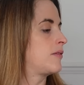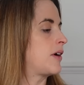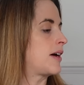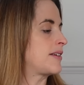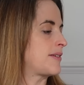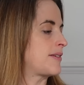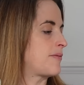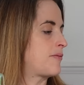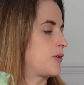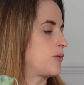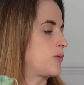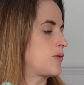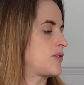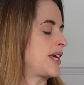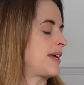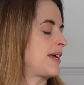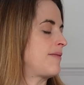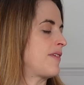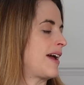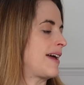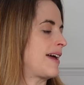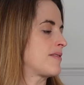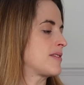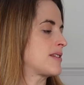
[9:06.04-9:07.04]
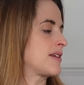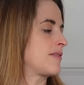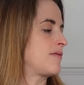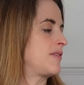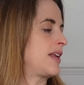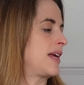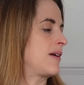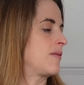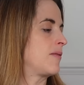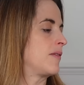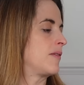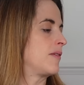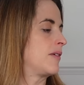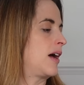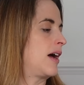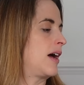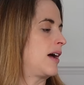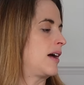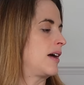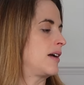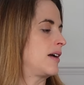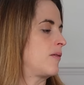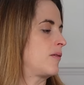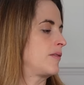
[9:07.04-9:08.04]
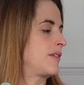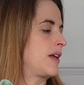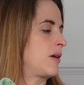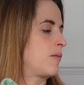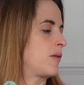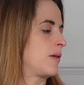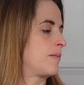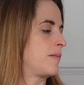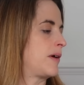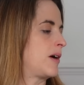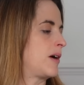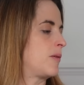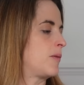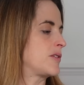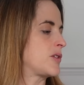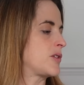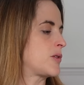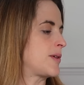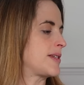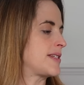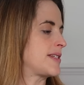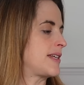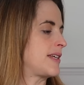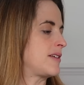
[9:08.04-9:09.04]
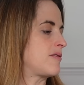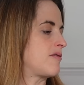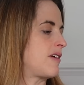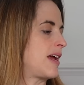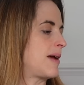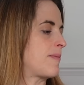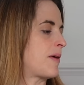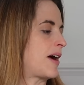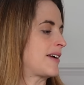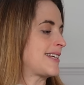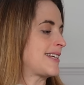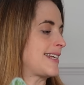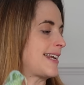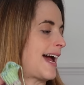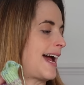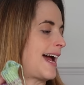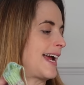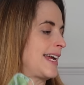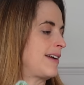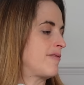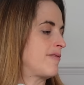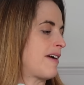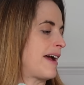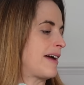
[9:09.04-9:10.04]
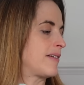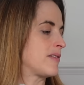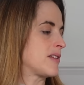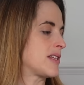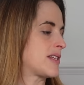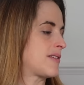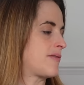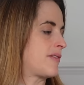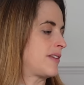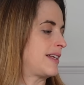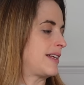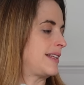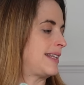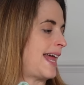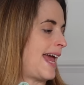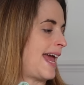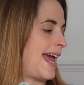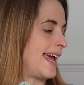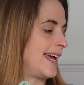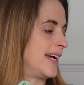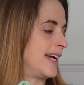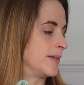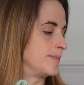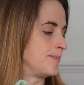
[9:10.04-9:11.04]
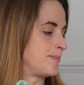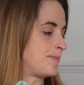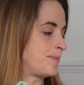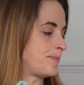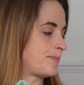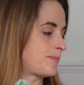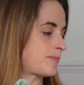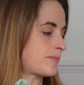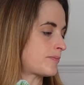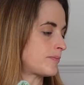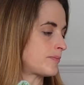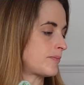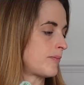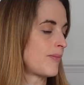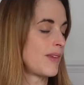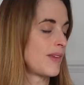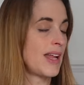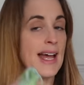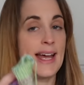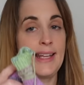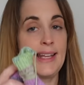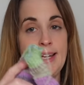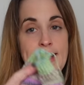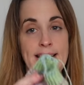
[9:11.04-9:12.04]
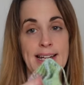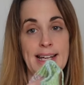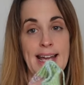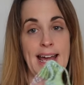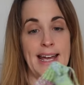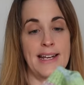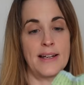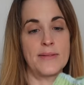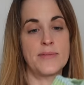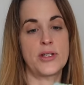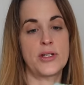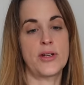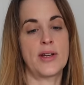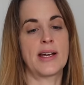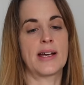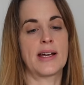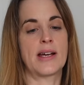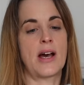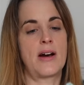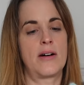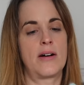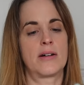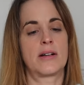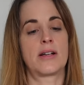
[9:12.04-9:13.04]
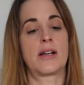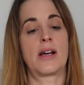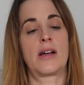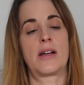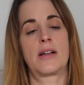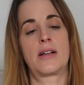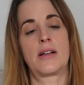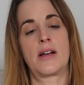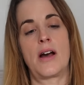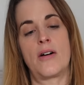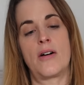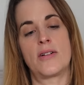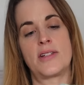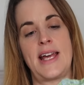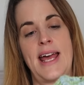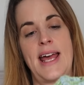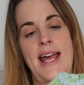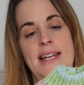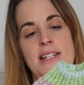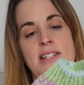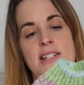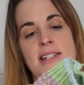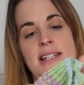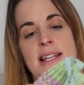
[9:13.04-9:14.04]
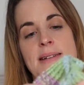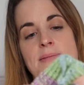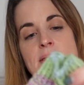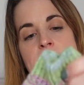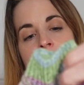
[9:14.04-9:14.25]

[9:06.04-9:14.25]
did 14 rounds of knit one purl one twisted rib. I did 8 rounds for the leg, and then again I'm doing a garter edge slip